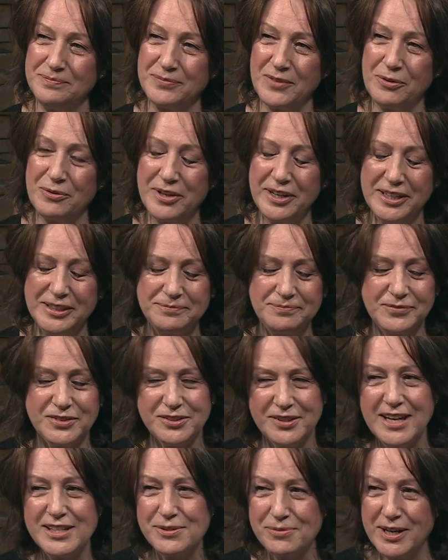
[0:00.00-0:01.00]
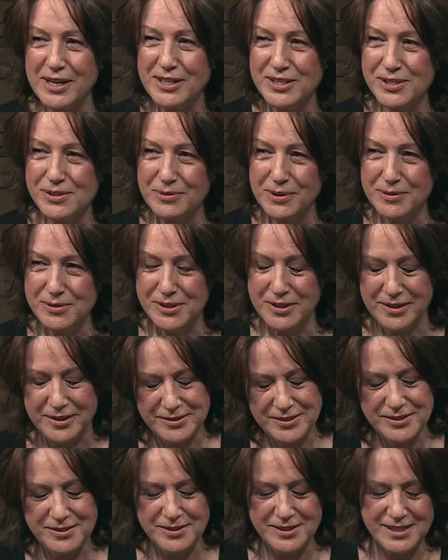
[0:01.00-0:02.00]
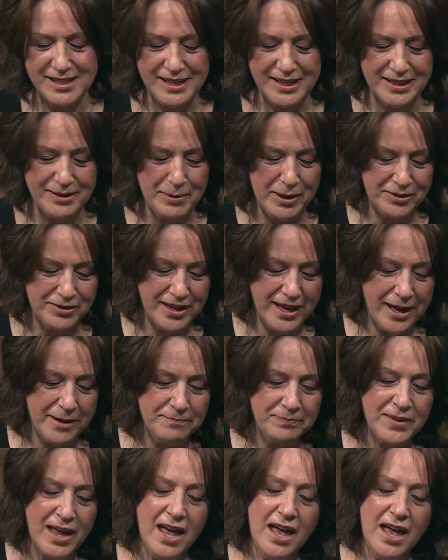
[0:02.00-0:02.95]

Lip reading: Okay, so that's what I just wanted to say about that.